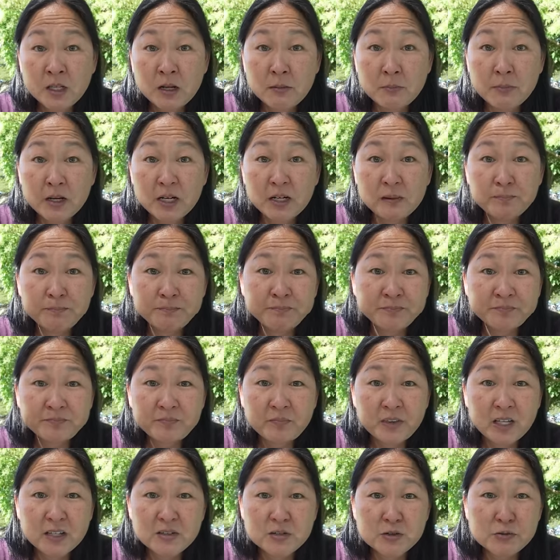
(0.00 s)
But
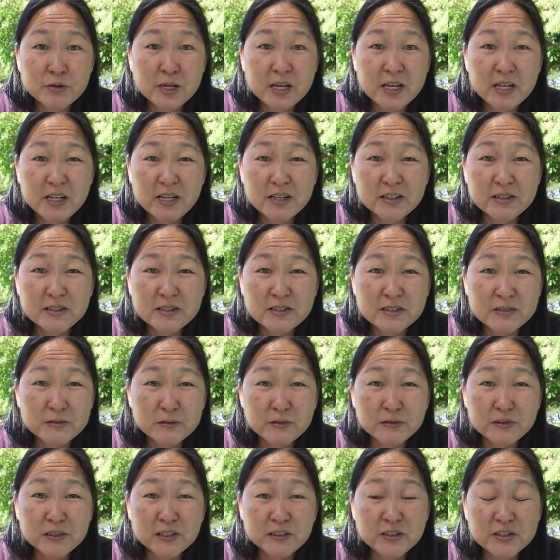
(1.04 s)
that's okay, it's
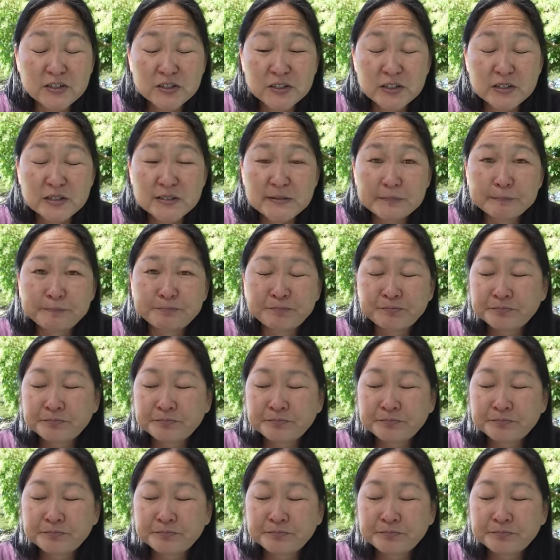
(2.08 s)
still delicious.